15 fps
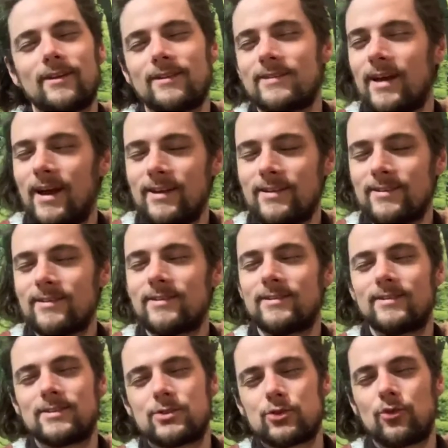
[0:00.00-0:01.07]
It's hard to
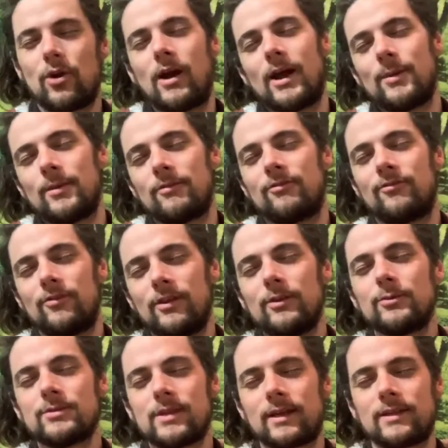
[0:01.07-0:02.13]
describe. It
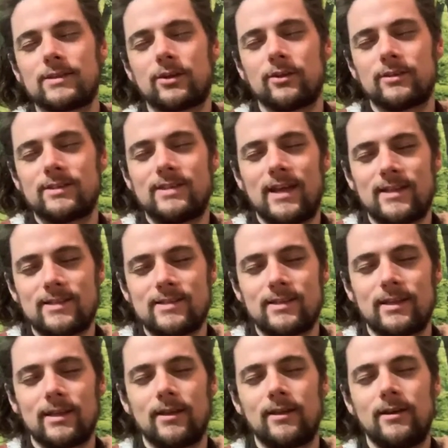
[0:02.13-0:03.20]
feels like it's got
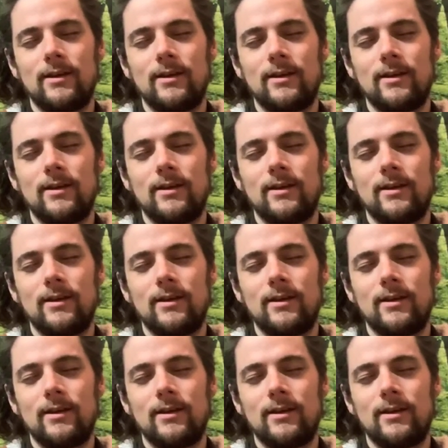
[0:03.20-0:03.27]
density.